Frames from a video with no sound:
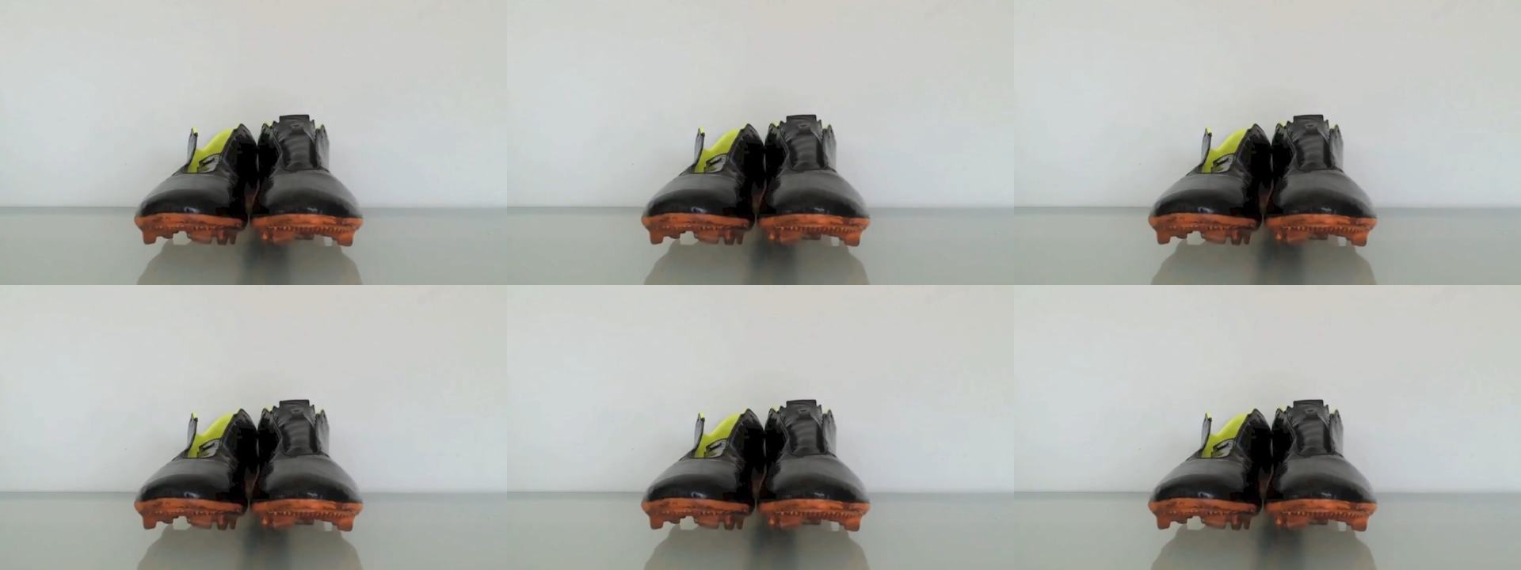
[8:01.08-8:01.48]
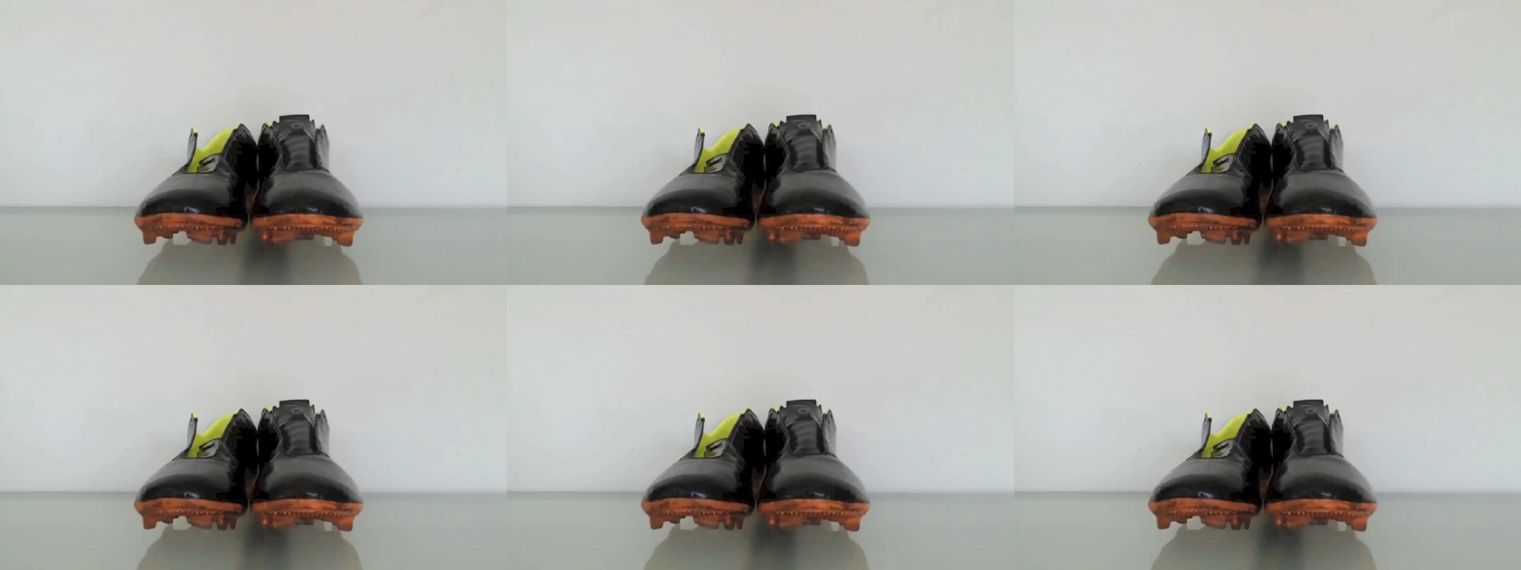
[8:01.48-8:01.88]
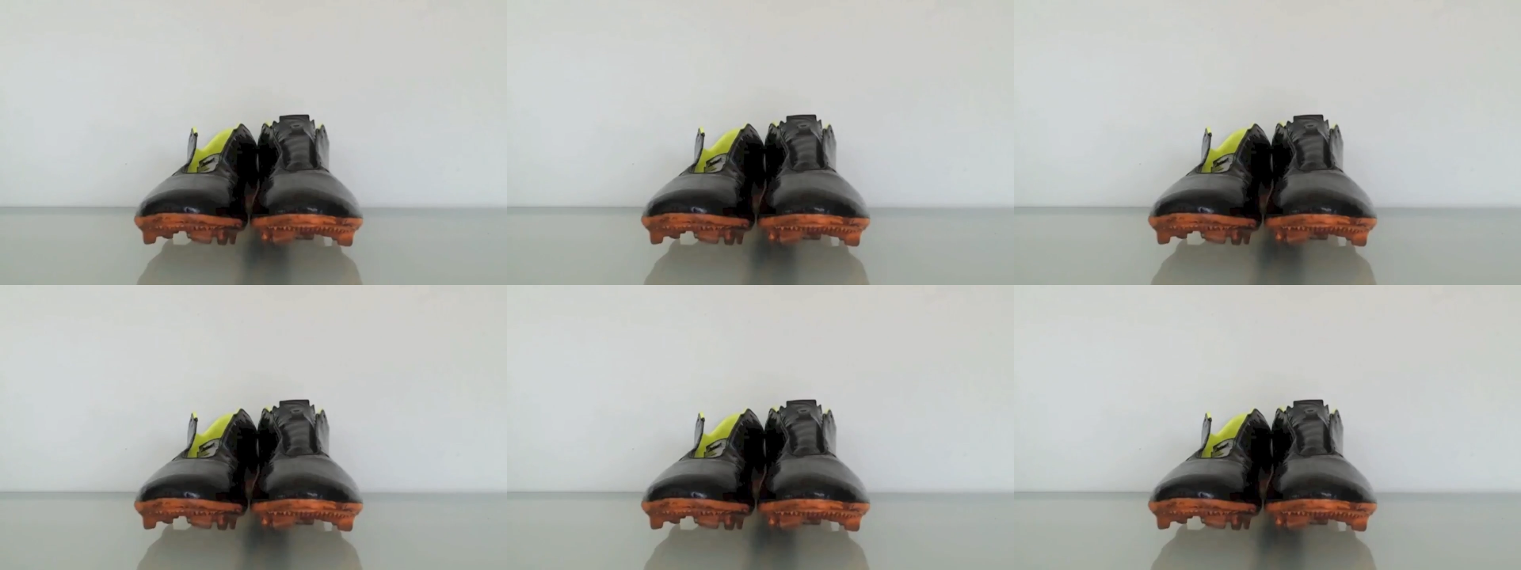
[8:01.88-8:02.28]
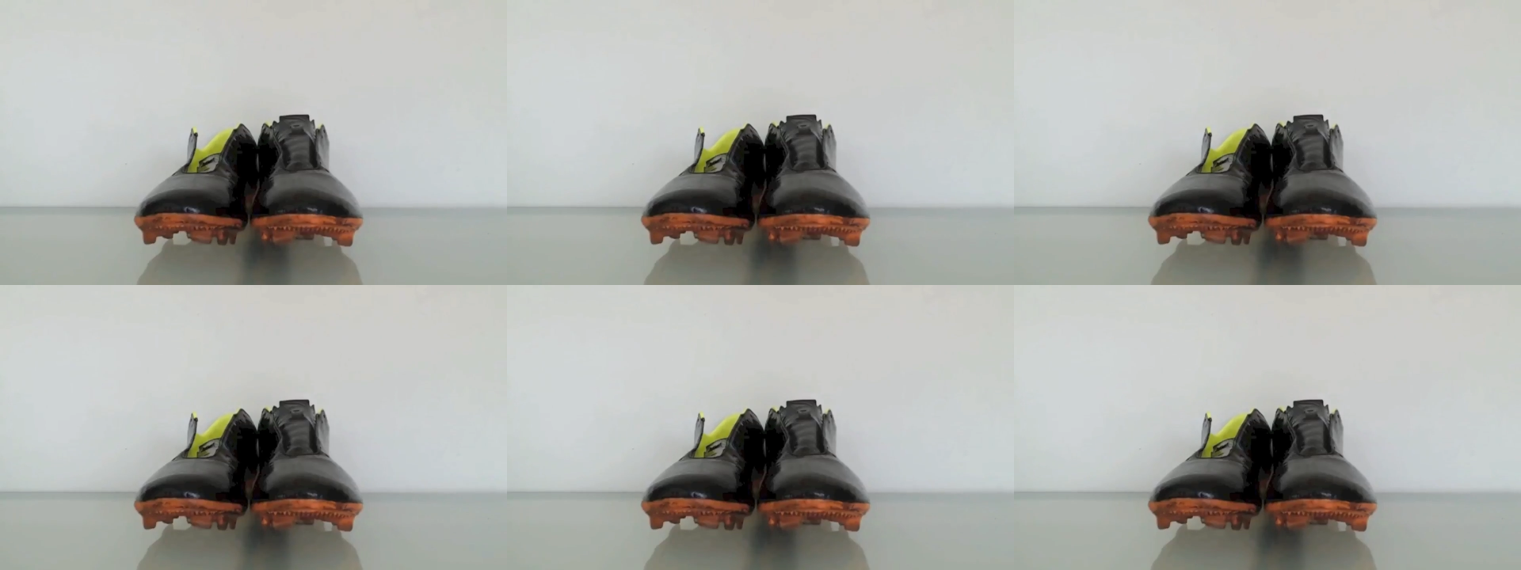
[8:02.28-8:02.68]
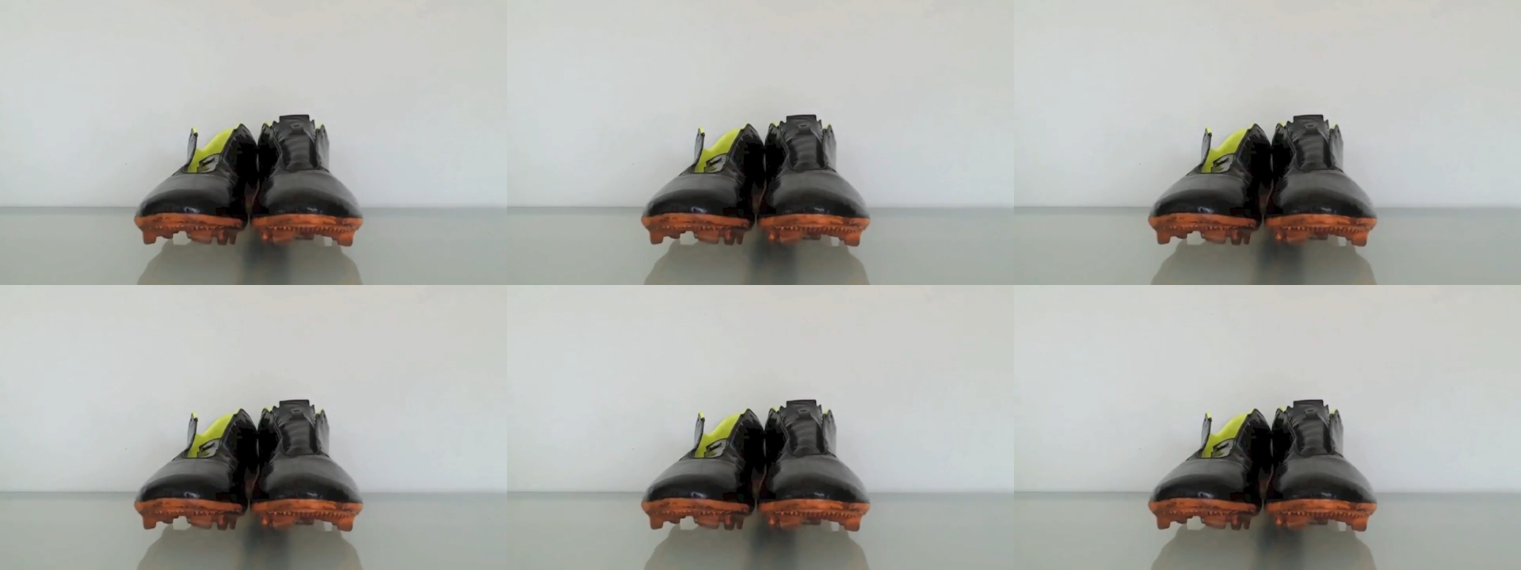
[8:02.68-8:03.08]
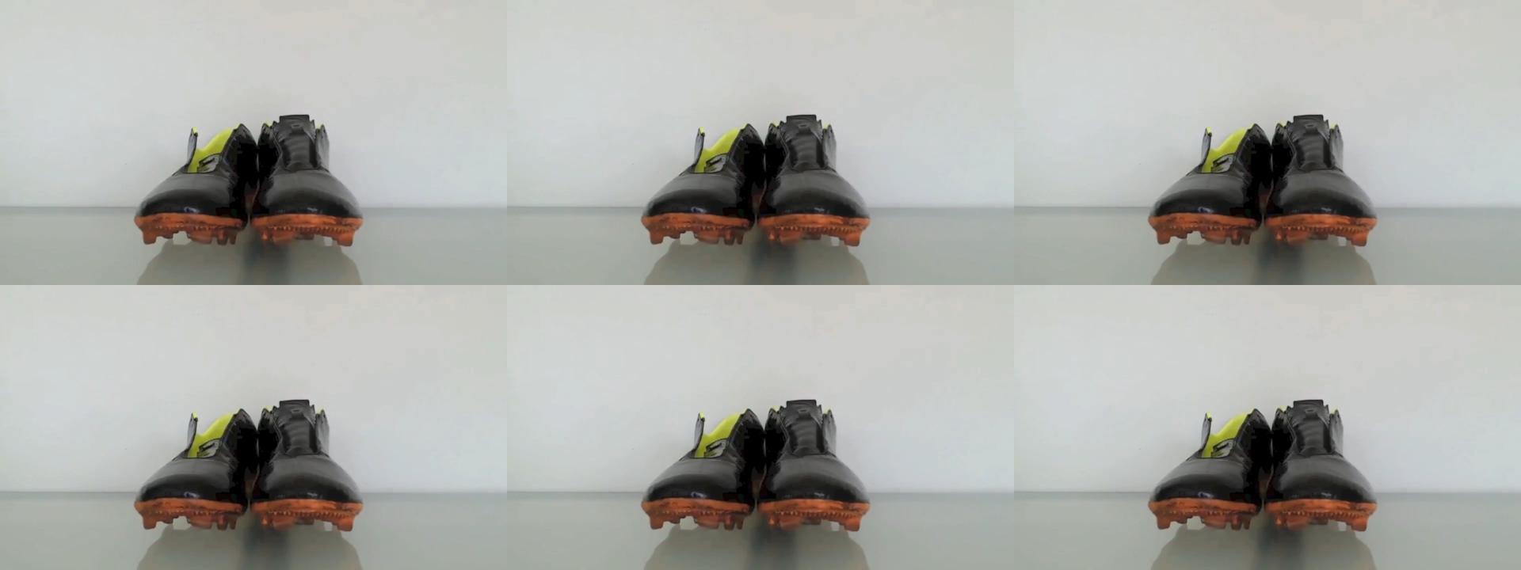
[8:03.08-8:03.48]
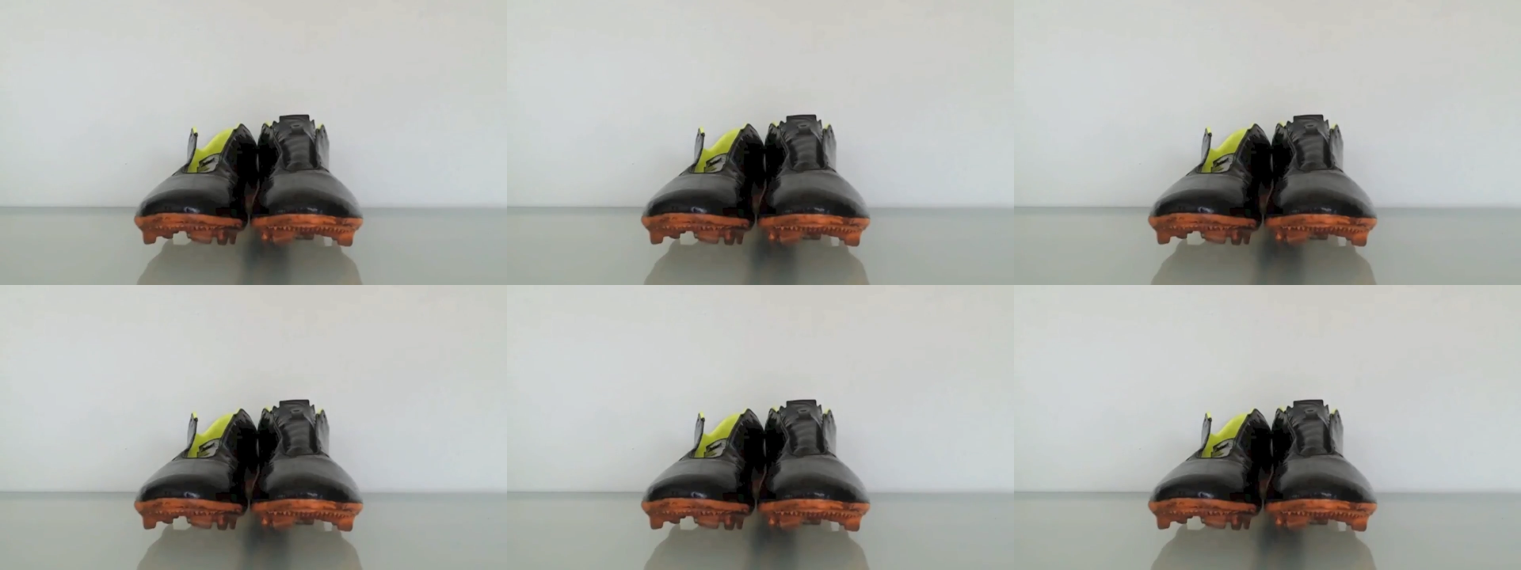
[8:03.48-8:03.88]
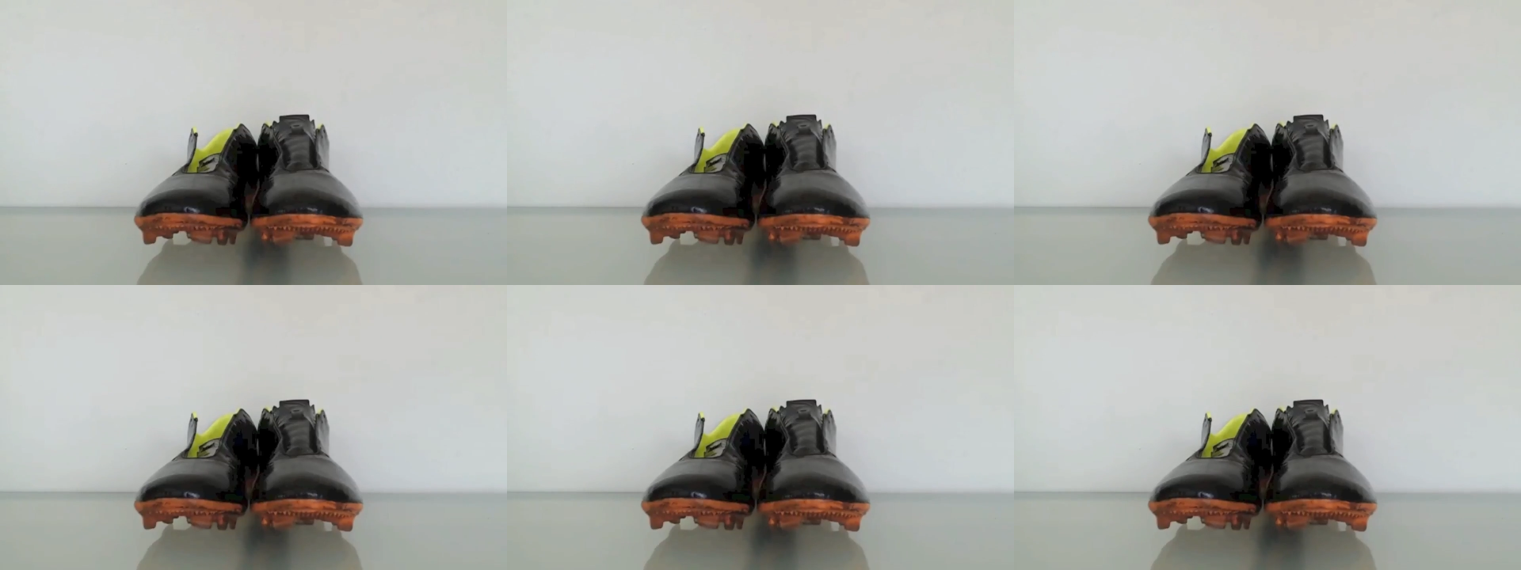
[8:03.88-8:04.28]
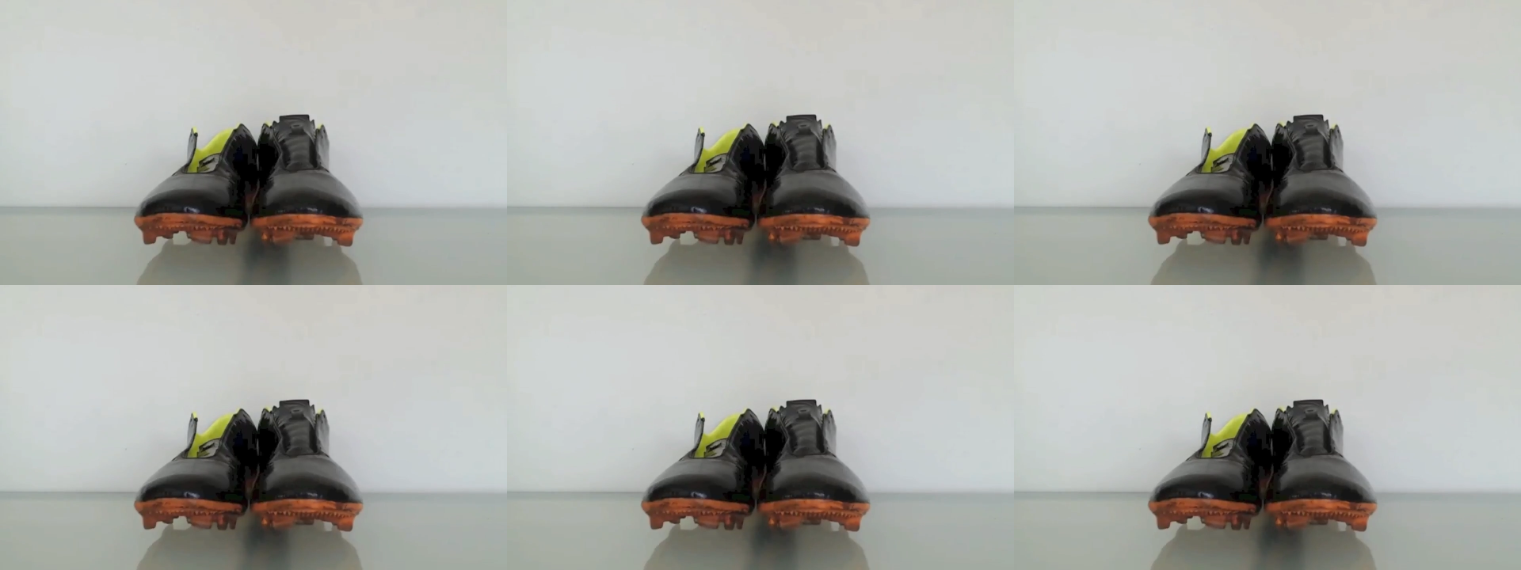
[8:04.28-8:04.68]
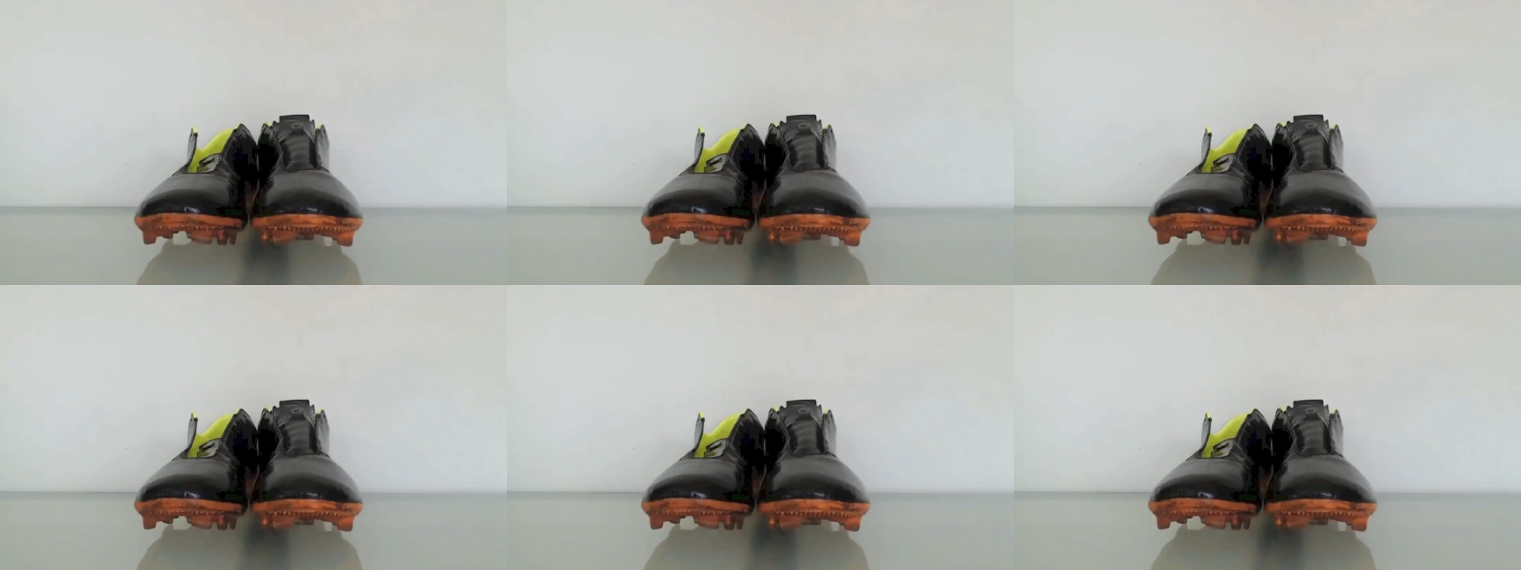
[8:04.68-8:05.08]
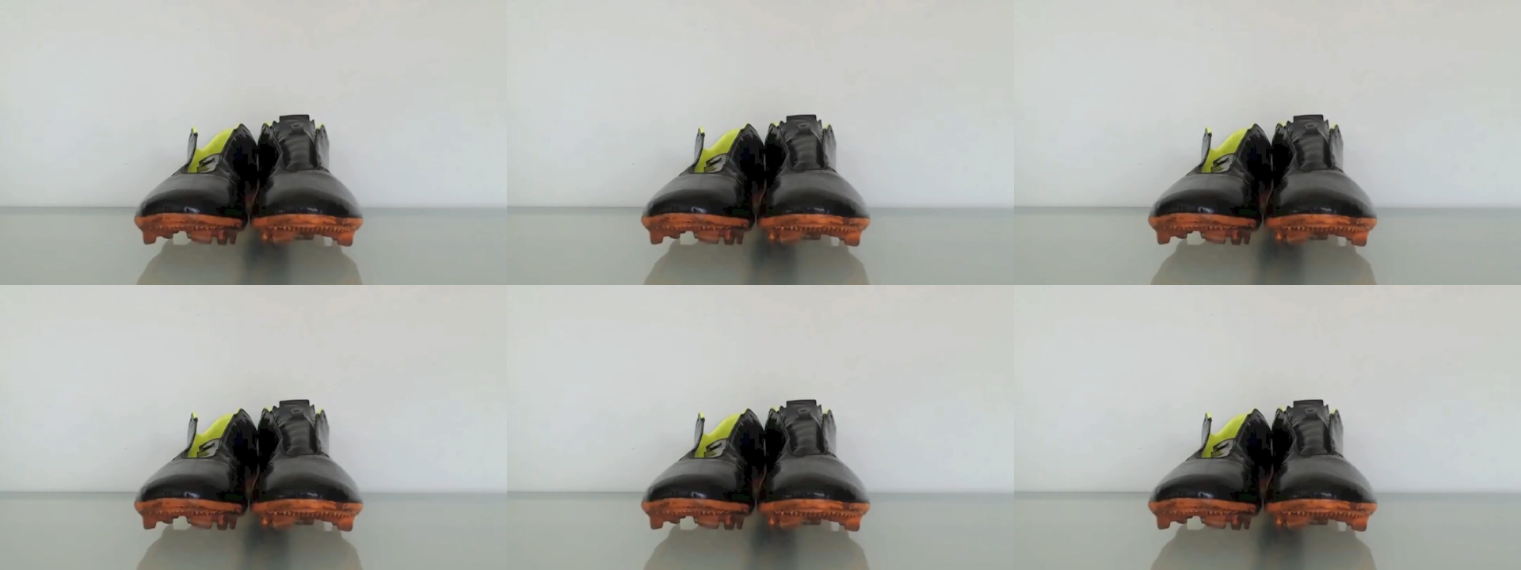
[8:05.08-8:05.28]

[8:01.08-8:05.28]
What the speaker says: (no speaker visible)